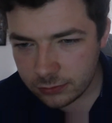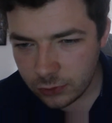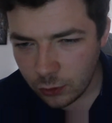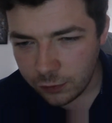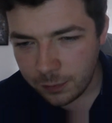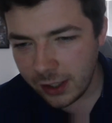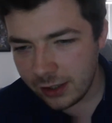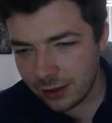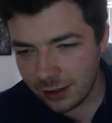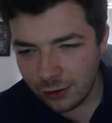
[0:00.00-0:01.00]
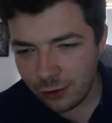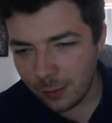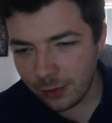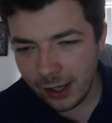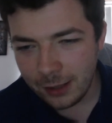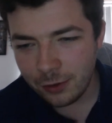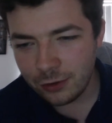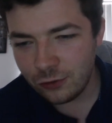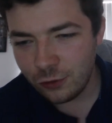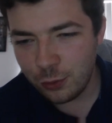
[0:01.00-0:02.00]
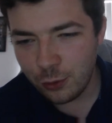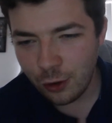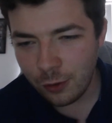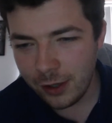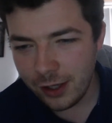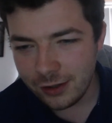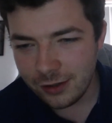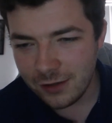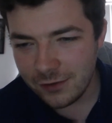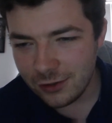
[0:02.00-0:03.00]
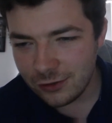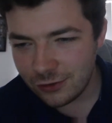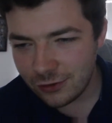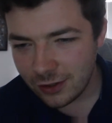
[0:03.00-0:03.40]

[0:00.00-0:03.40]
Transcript: Oh, is Ben? Are you a Blackburn supporter, Ben Davies?